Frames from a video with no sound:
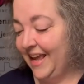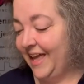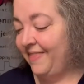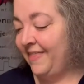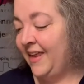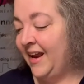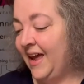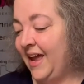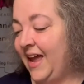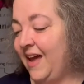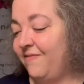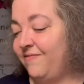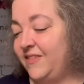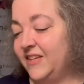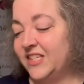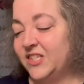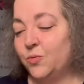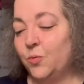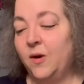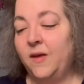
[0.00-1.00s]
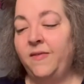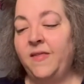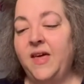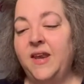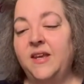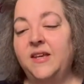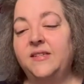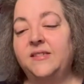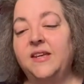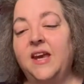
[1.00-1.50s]
And then I have this one that
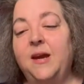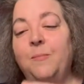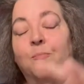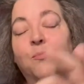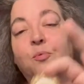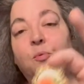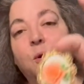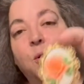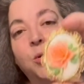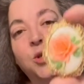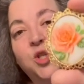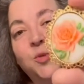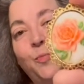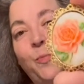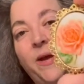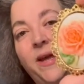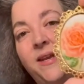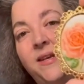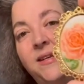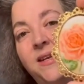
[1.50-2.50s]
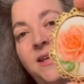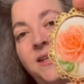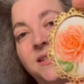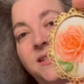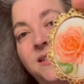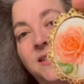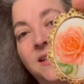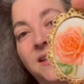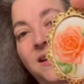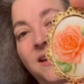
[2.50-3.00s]
is a brooch
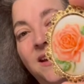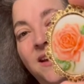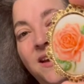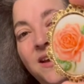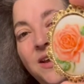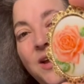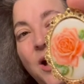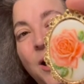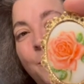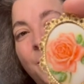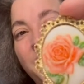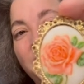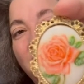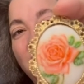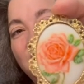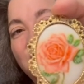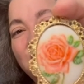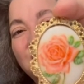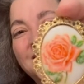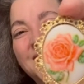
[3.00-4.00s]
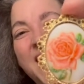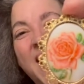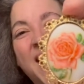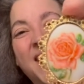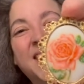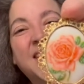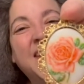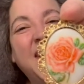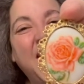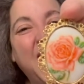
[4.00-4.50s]
pendant combination, kind
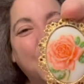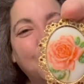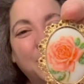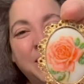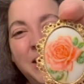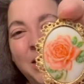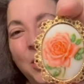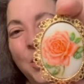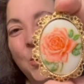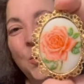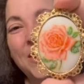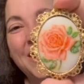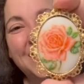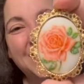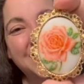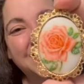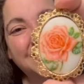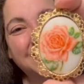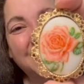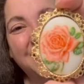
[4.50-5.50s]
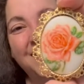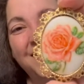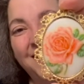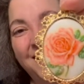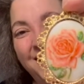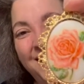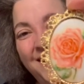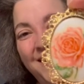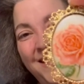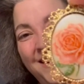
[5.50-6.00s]
of cameo isk,
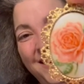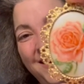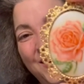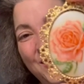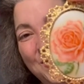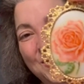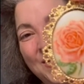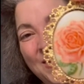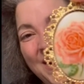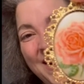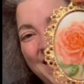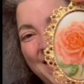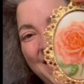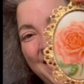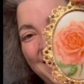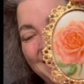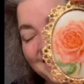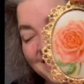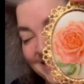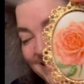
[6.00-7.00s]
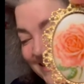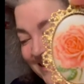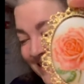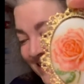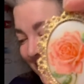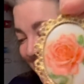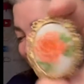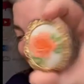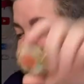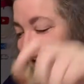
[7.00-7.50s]
right?
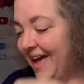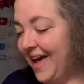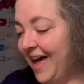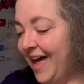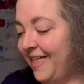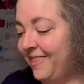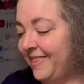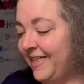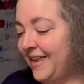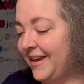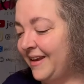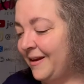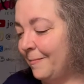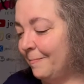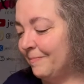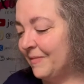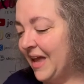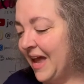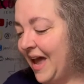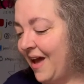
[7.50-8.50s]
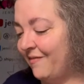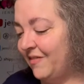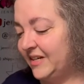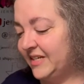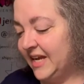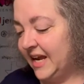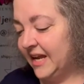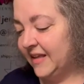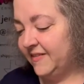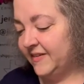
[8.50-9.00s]
And then I haven't
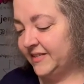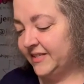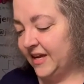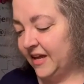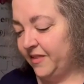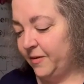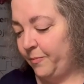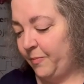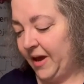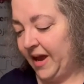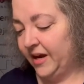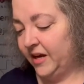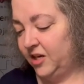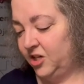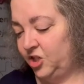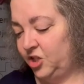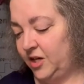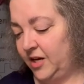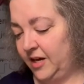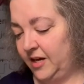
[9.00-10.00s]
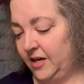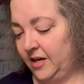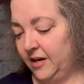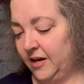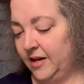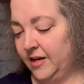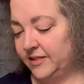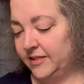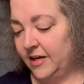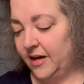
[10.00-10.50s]
taken this out of the package yet
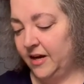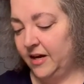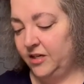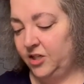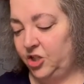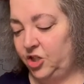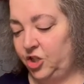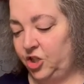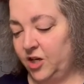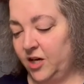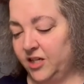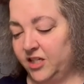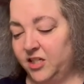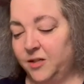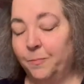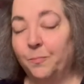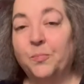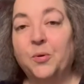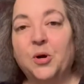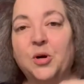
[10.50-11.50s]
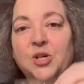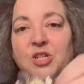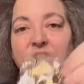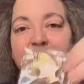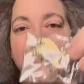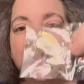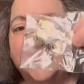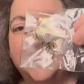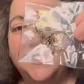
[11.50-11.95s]
because I just purchased